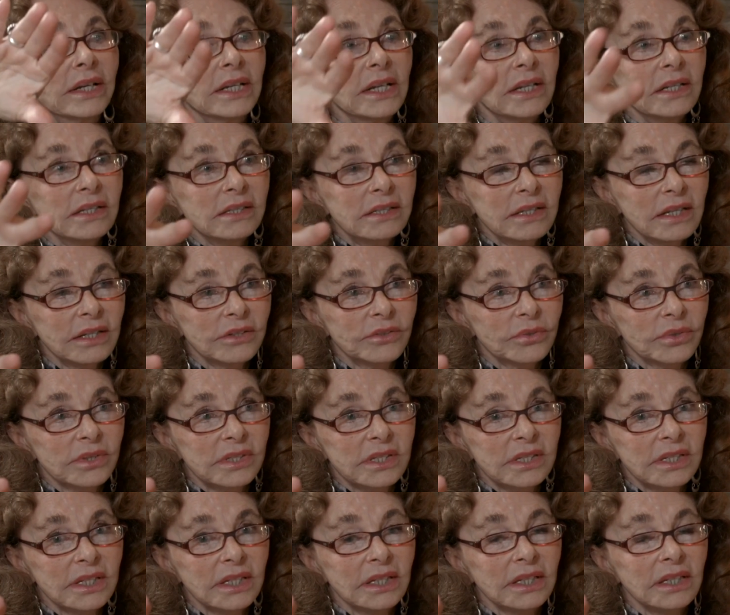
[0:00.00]
is
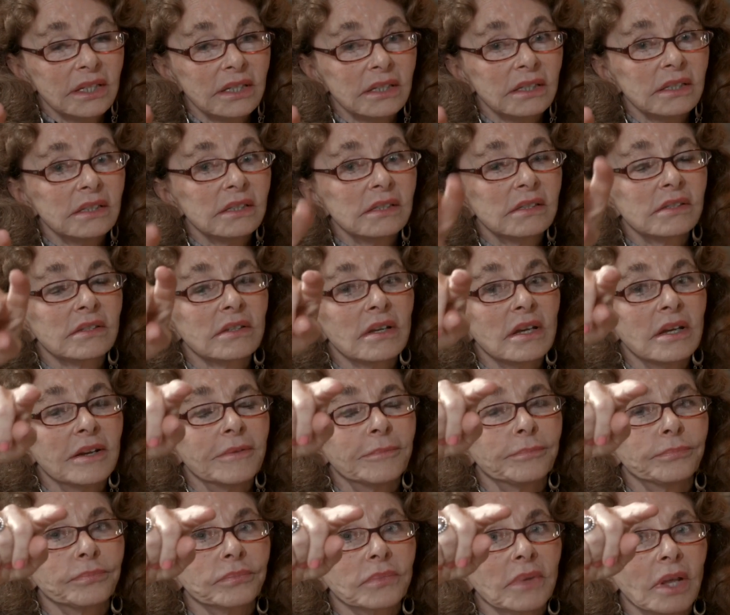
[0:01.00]
interesting is
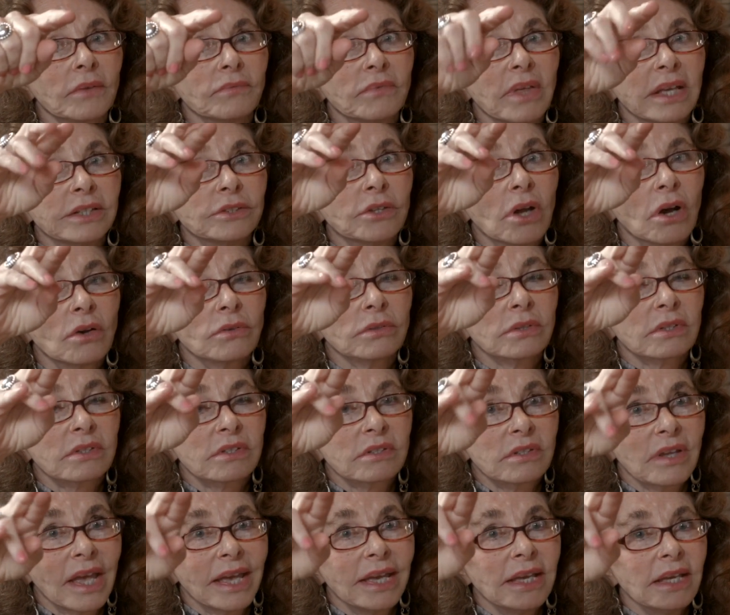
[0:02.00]
they don't
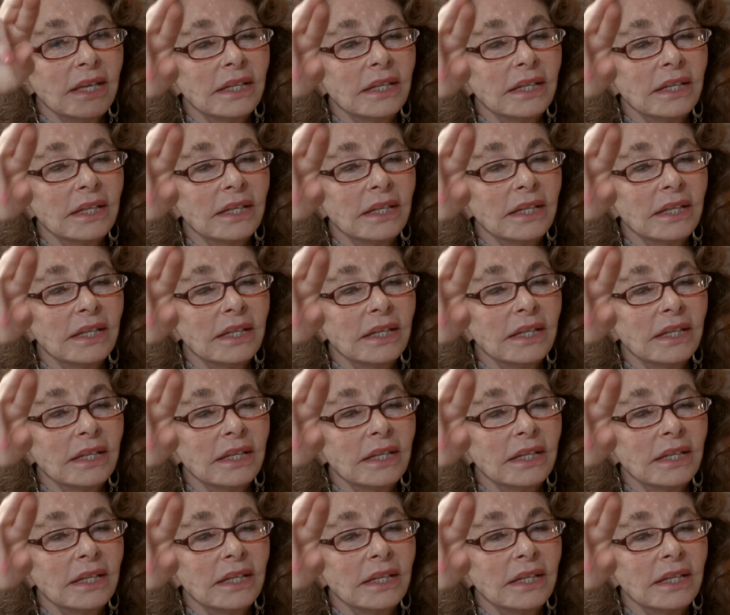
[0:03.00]
say